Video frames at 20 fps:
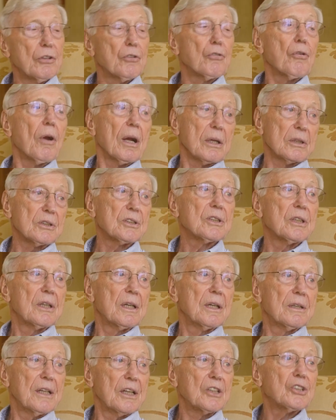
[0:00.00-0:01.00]
the drugs
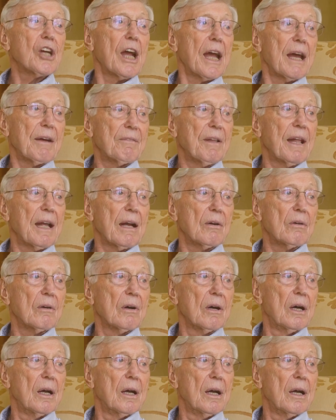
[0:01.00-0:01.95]
that you have now.